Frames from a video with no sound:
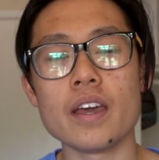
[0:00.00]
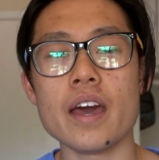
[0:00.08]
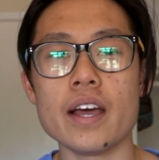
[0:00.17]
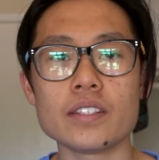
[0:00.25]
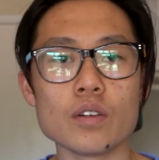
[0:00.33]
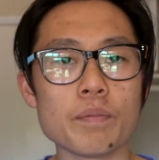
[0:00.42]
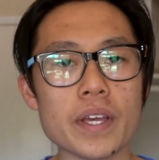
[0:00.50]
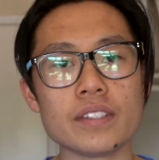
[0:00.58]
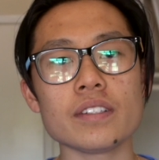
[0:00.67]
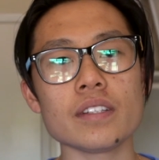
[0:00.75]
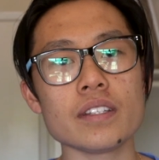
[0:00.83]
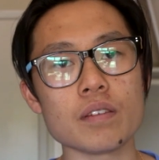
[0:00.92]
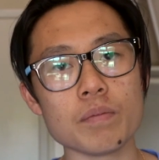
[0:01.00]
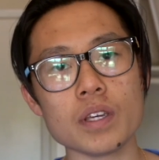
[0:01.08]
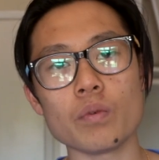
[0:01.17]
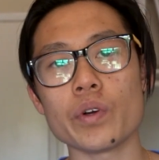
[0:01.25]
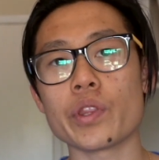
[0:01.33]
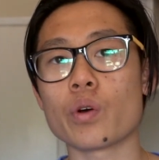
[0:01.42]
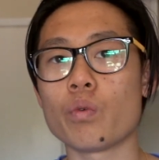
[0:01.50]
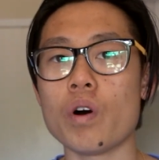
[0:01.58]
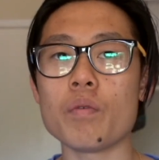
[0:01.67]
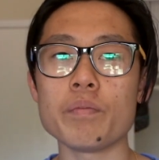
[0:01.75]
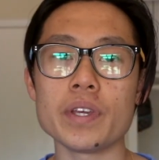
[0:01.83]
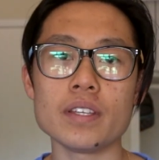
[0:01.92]
And so basically to me, what the
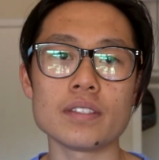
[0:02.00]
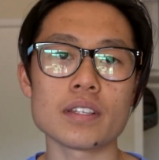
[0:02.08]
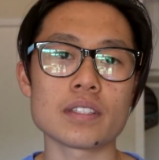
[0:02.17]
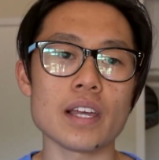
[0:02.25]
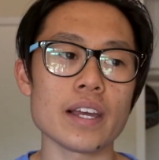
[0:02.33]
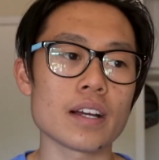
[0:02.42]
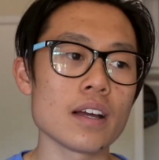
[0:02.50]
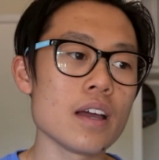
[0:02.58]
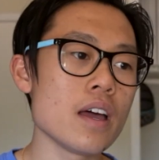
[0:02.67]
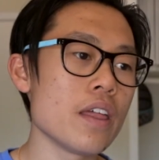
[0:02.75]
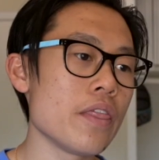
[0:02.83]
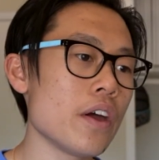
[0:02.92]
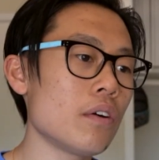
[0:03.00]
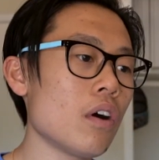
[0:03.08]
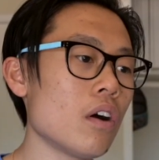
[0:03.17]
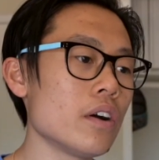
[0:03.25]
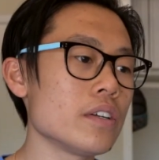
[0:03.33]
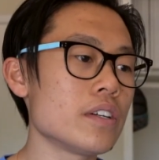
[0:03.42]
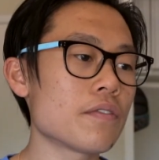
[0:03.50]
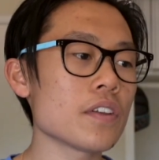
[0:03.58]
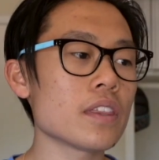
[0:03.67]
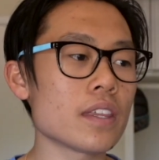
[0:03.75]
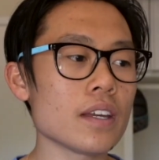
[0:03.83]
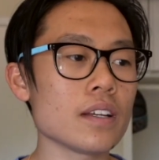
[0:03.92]
quote means is like, there are
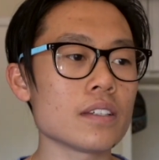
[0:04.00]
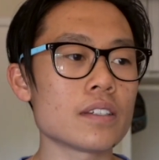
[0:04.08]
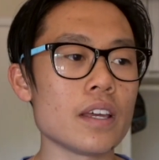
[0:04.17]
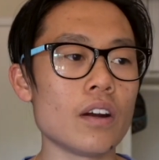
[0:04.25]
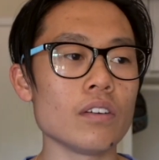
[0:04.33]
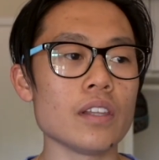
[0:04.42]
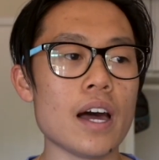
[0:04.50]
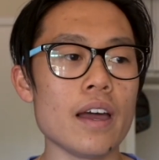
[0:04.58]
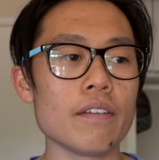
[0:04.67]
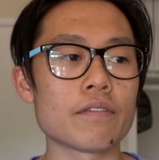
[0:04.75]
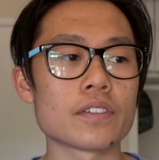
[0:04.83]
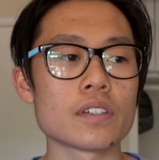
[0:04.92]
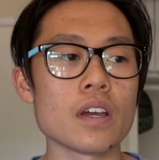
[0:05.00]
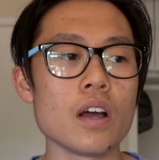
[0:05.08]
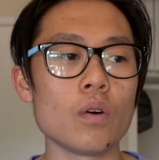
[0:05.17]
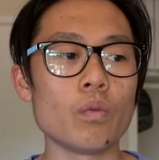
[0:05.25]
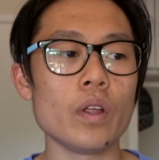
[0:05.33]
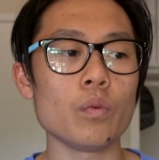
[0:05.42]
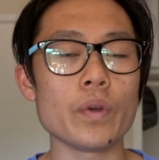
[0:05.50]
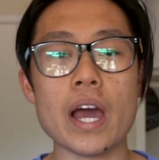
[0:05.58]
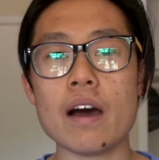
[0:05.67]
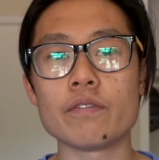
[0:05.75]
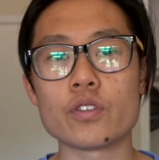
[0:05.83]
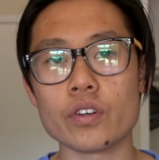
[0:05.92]
different things in our lives when we
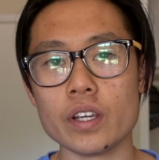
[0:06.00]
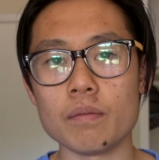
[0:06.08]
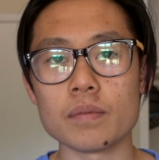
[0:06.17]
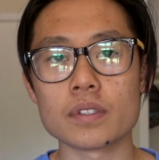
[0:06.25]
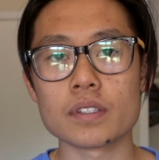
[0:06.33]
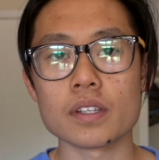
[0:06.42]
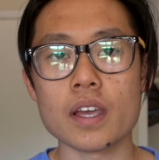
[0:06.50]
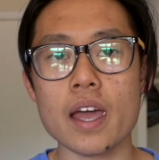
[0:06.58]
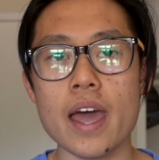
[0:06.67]
have dreams.